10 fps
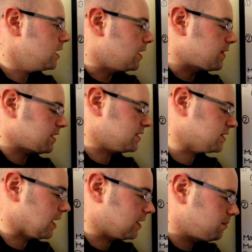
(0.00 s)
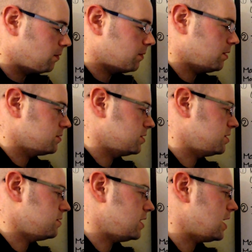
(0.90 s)
and that's exactly what we're going to
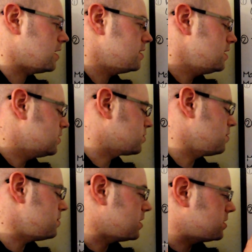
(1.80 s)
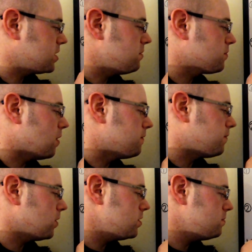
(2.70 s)
do here. So you can see we've got a
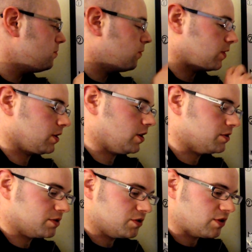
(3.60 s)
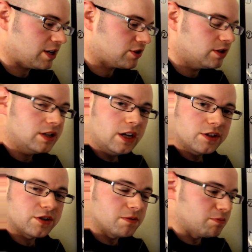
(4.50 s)
volume, we've got a concentration.
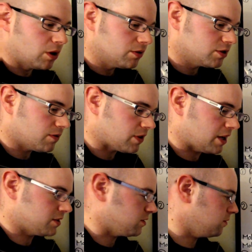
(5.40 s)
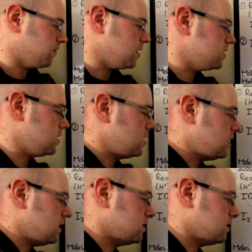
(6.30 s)
So the moles of thiosulfate is